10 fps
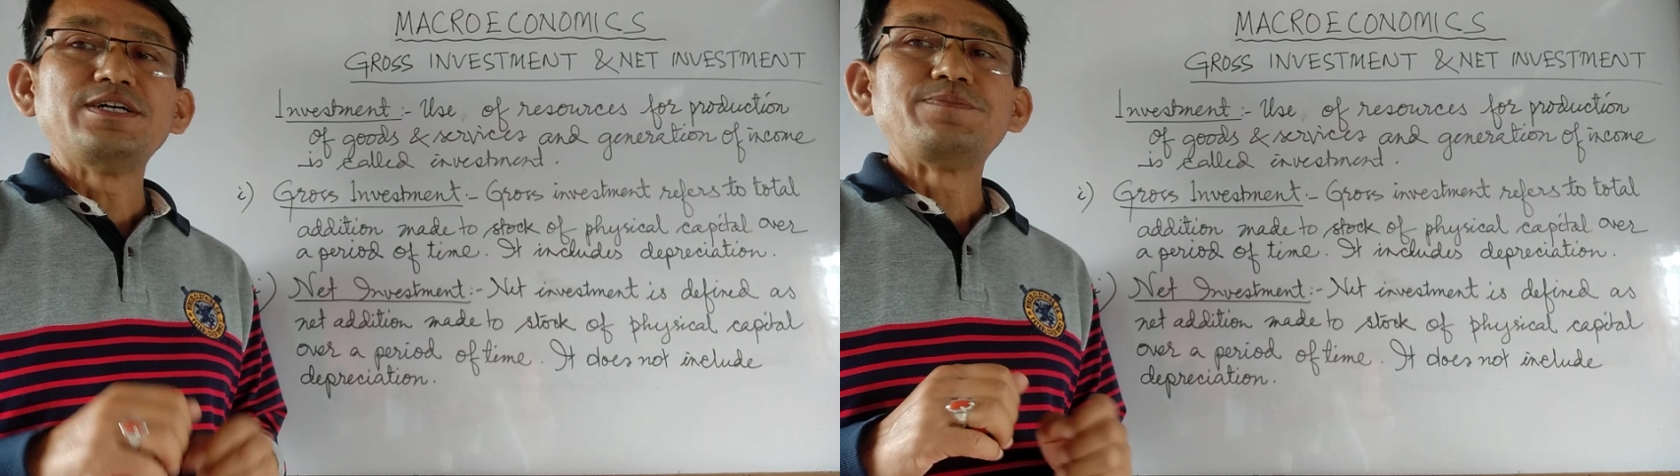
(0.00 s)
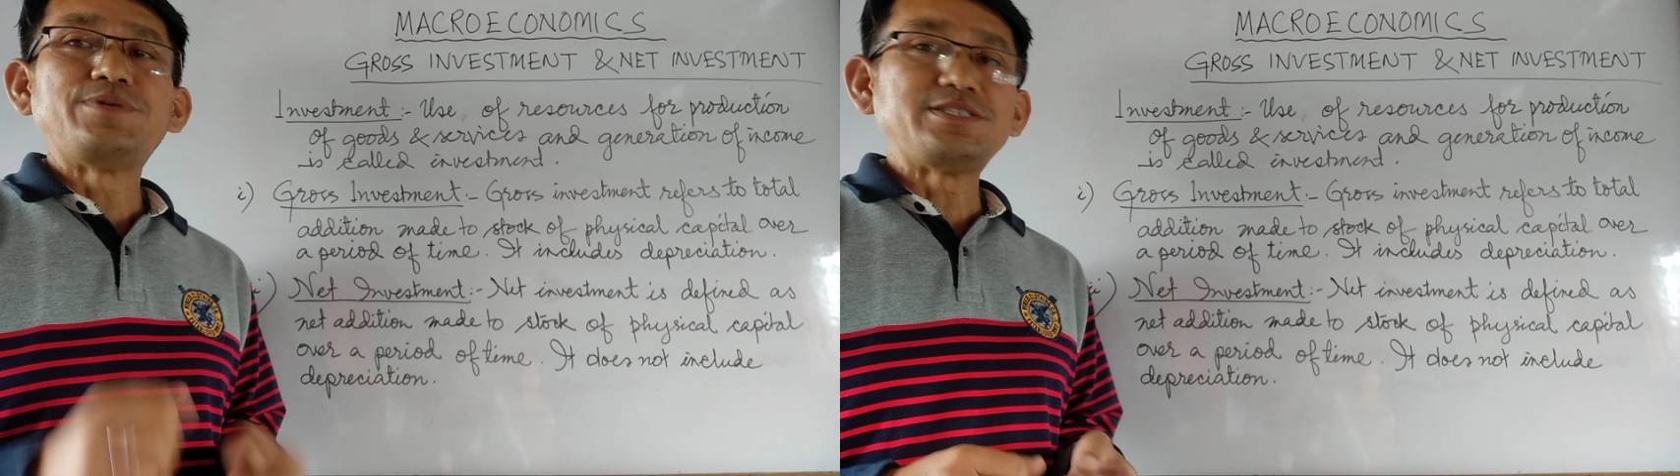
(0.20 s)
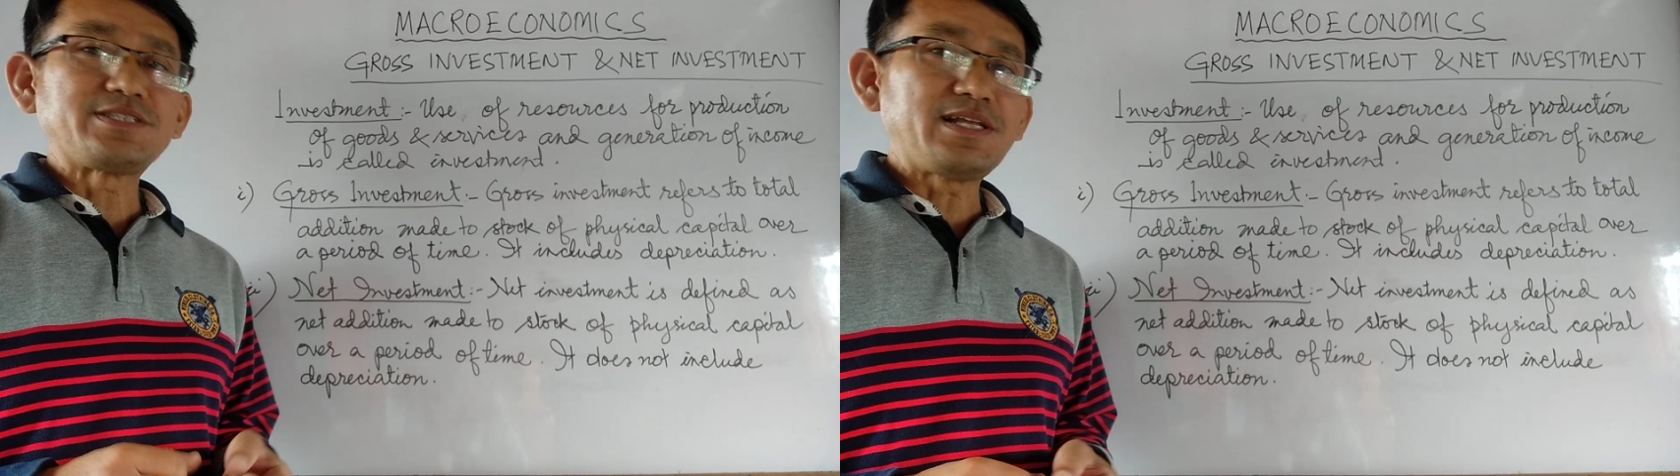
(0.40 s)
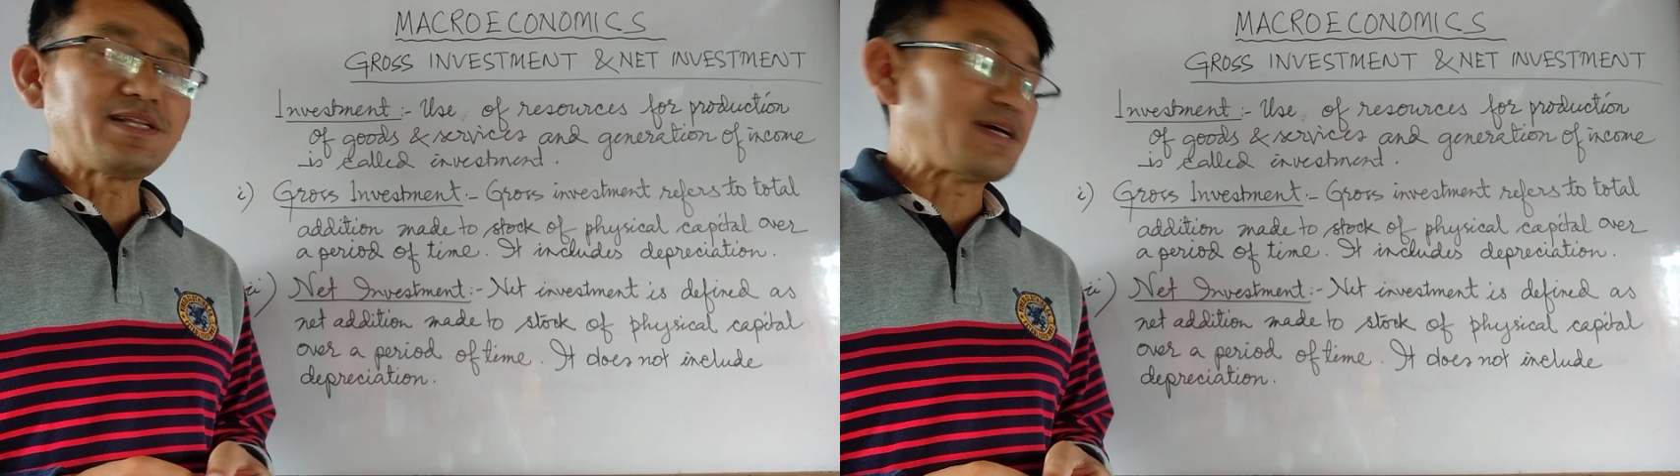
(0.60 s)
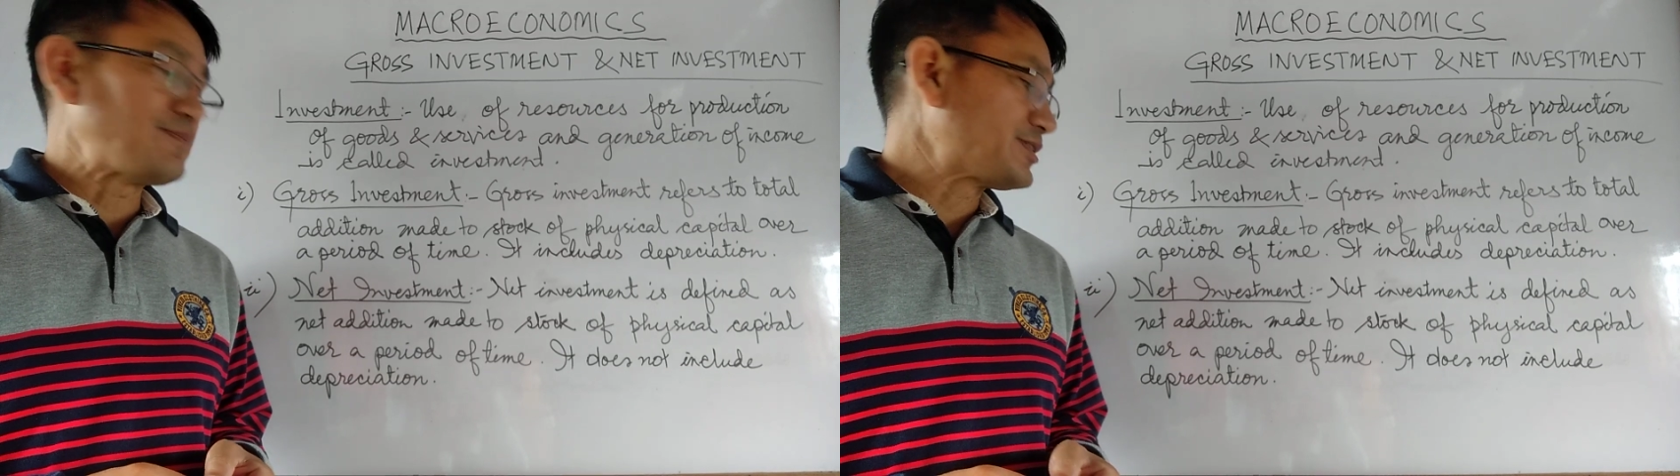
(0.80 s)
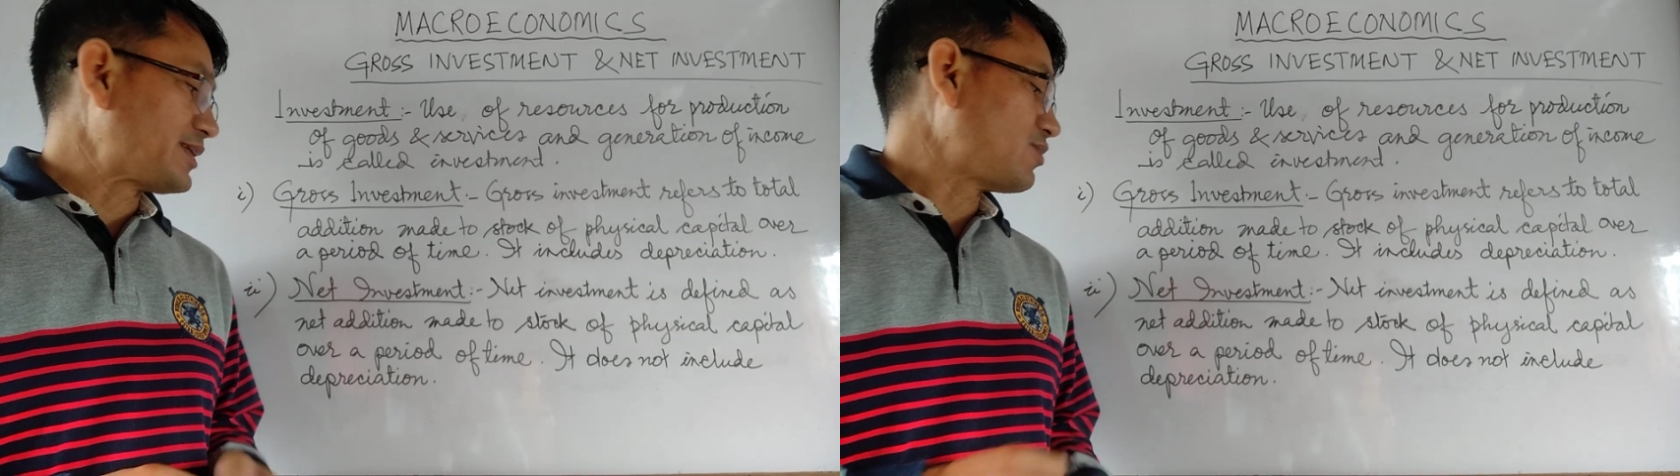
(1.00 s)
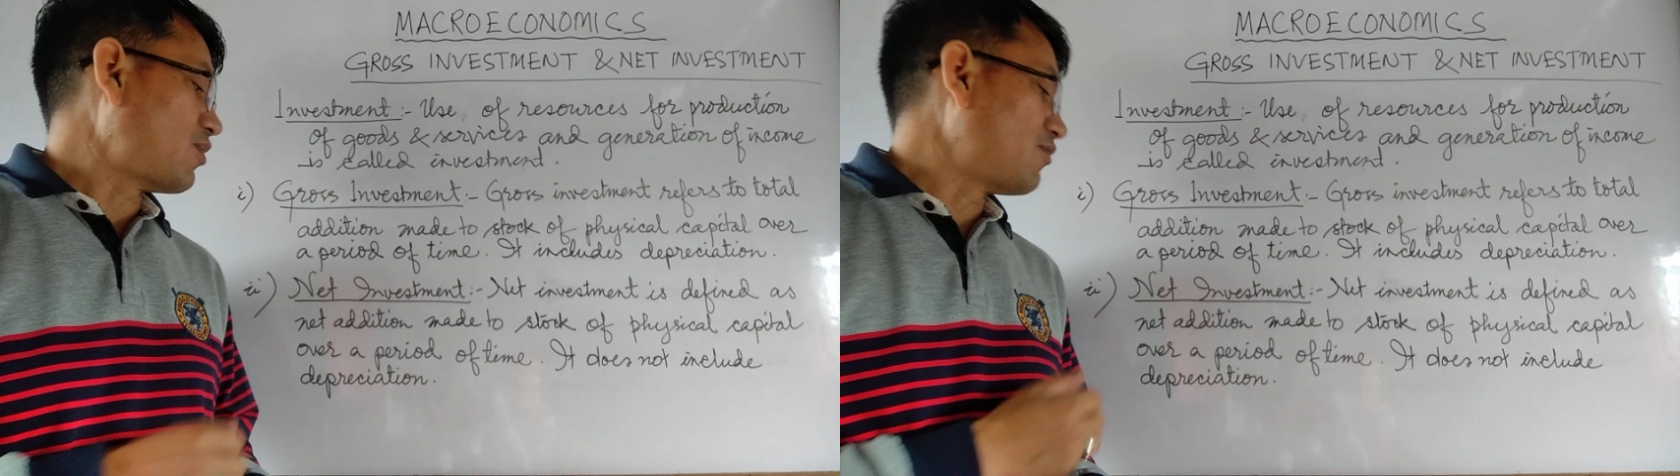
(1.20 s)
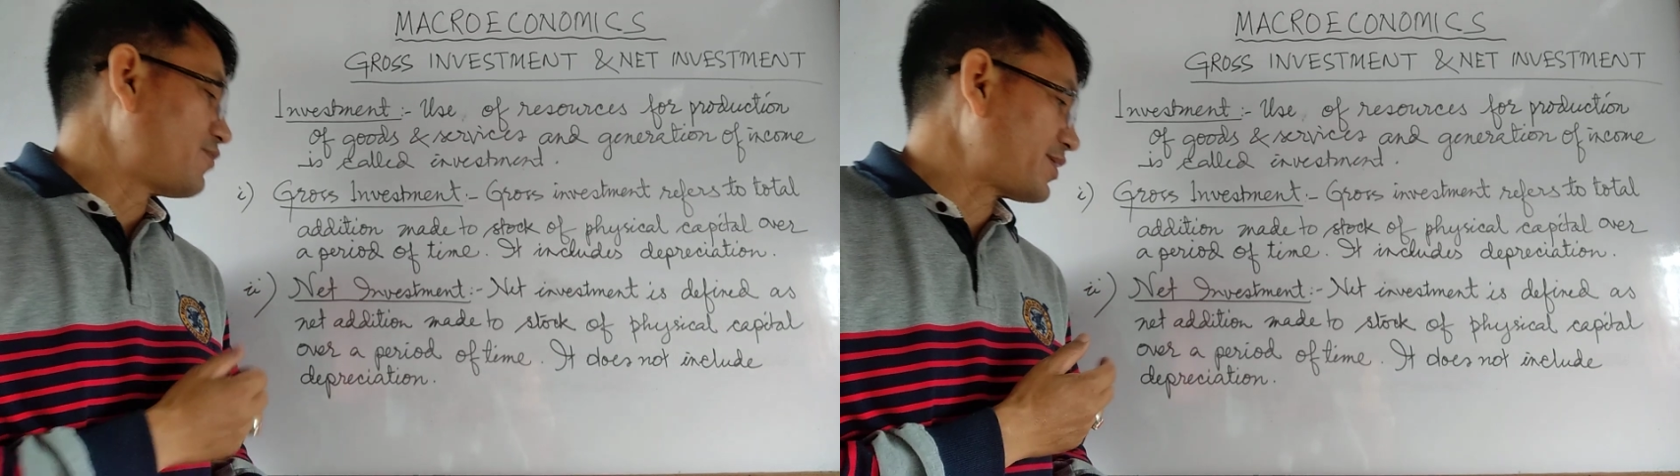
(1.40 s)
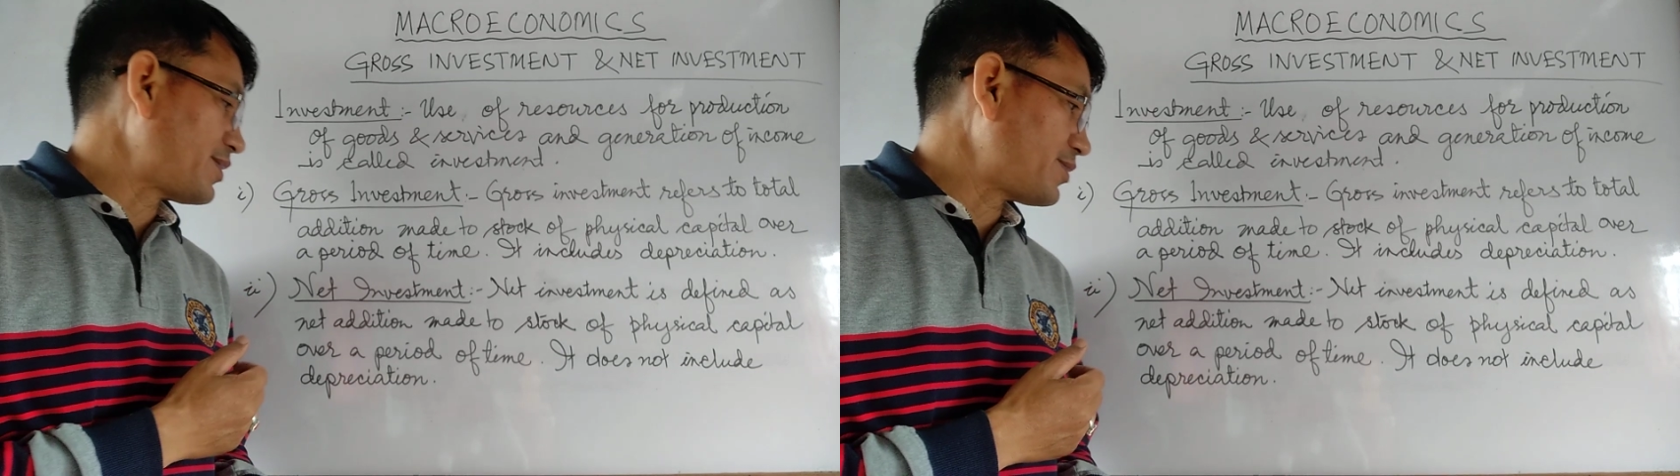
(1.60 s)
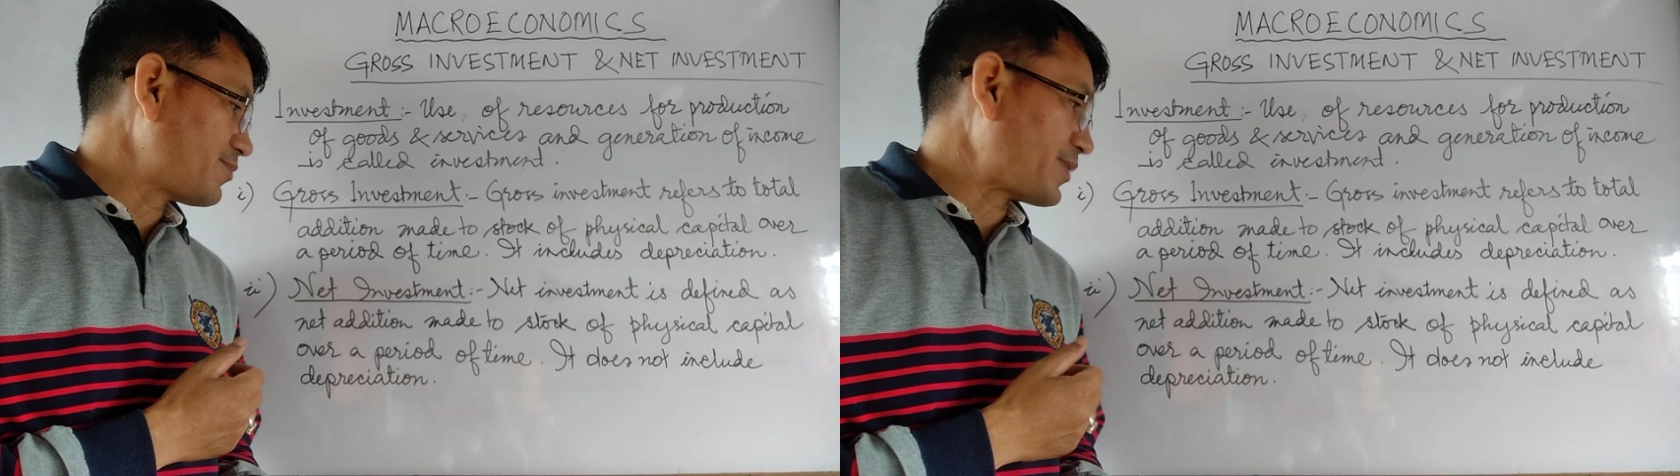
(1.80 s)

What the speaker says: physical capital over a